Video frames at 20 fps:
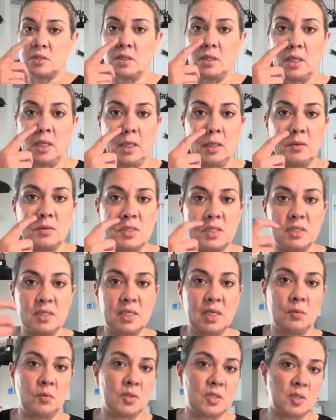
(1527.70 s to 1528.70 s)
of him since
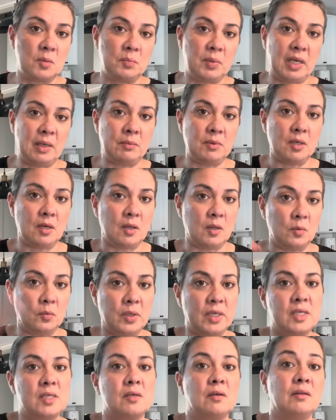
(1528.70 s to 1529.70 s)
he was a baby all the way
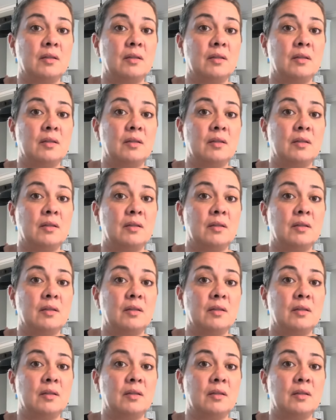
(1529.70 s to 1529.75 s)
till